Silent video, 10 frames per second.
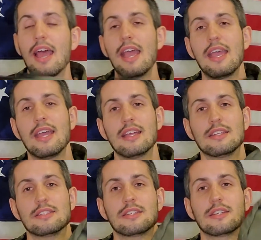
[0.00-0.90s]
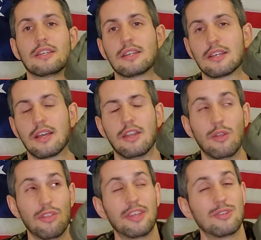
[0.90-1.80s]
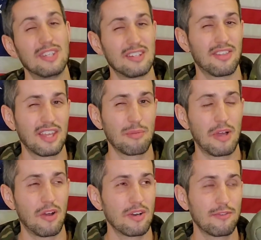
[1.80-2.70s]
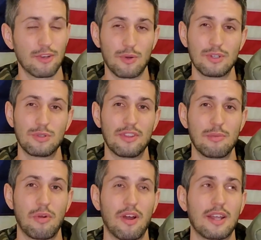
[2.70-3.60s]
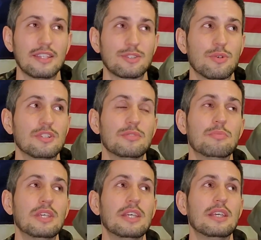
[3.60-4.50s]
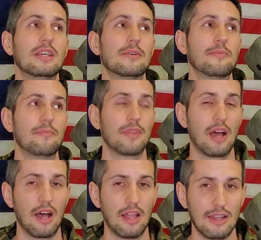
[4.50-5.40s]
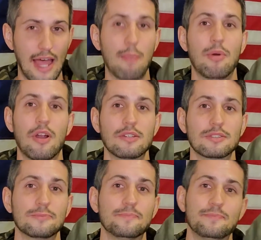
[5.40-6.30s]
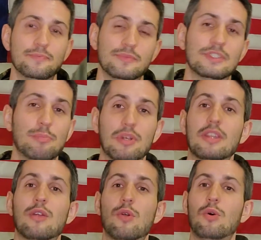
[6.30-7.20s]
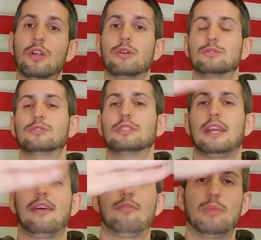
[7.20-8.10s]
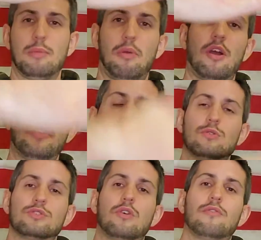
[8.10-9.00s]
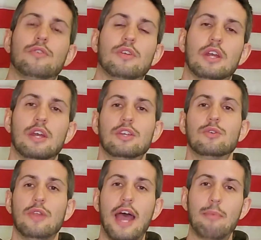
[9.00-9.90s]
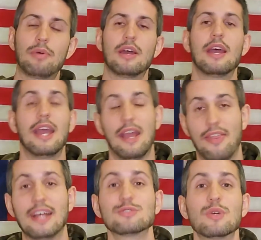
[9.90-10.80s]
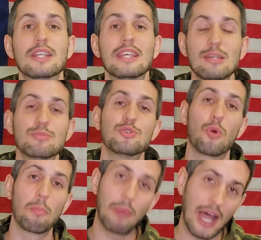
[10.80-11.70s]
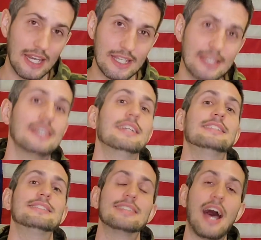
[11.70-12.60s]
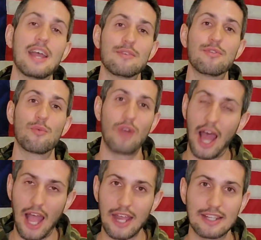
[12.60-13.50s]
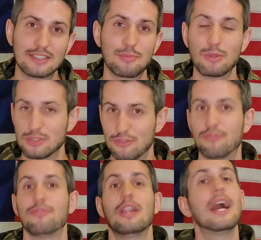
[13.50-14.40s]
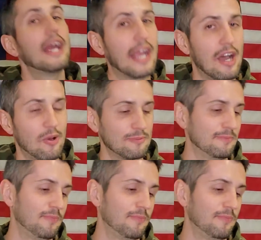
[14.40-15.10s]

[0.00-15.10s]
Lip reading: And another thing you need to think about if you're going to a theme park is going to be lap bars. Typically a roller coaster is going to have a big bar that goes over your lap, and that's what keeps your body inside of the ride as opposed to flying out.